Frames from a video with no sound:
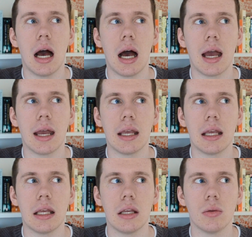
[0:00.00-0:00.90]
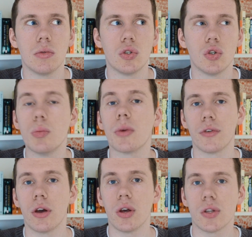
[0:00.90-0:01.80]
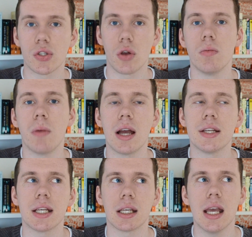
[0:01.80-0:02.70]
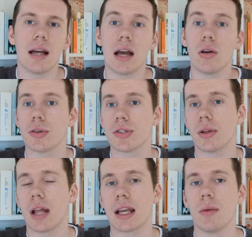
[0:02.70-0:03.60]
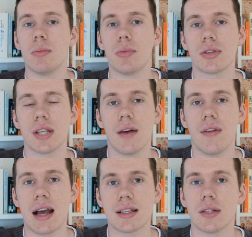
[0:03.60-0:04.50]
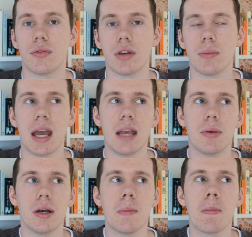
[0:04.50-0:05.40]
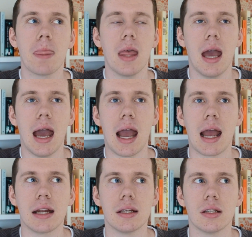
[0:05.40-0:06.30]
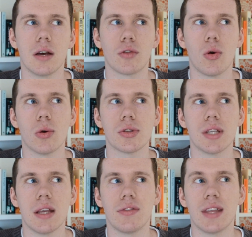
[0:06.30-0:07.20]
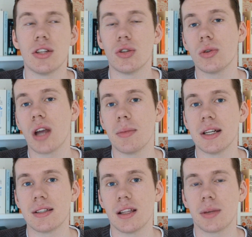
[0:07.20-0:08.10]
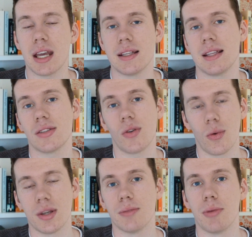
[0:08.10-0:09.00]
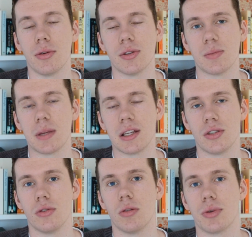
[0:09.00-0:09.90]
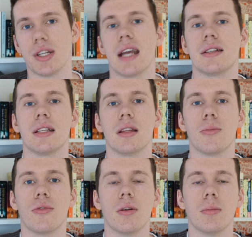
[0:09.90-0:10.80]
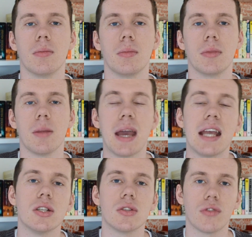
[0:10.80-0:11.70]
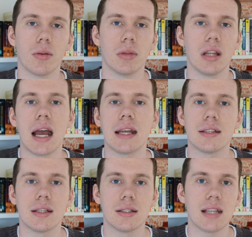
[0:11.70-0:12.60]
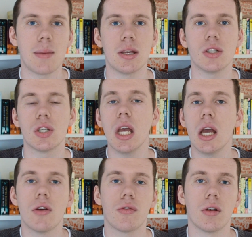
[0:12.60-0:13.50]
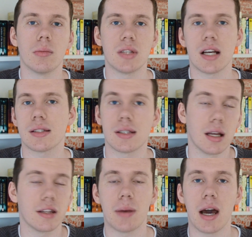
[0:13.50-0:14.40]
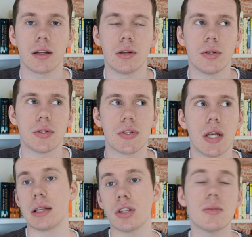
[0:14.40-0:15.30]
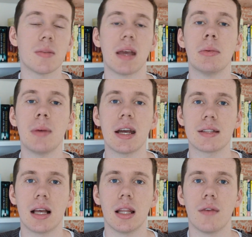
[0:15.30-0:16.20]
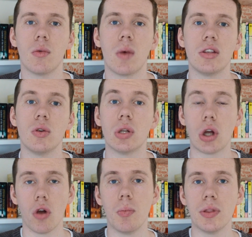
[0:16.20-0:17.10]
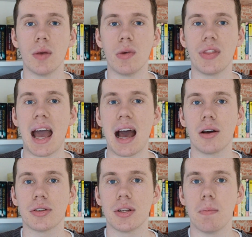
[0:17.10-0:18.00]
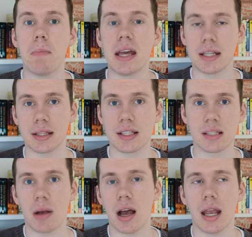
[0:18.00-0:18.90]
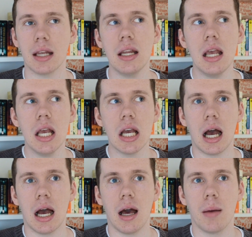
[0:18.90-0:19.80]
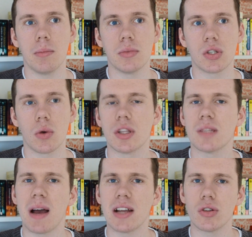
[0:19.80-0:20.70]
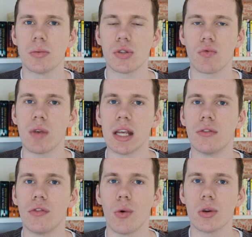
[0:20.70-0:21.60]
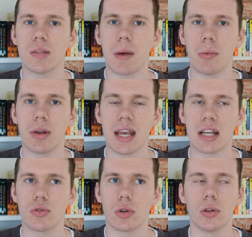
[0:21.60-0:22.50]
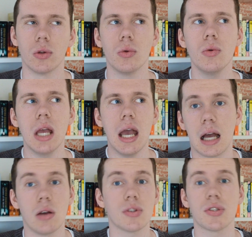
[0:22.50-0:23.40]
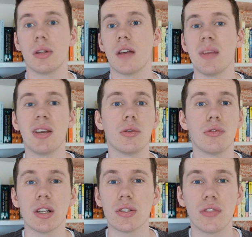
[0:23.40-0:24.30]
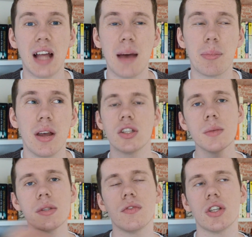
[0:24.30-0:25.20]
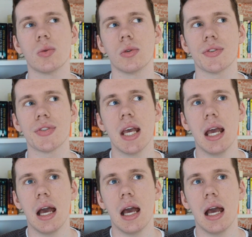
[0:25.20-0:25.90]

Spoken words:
I do prefer sewn binding. I also like it when books have acid-free paper, and of course, if they do come in a slipcase, that's always a bonus because you're protecting them from the pages from light damage, from dust and other particles. And in terms of paperbacks, I love it when you can open them without bending the spine. So the spine's almost reinforced but with extra glue. I also love me a good French flap. In terms of visuals,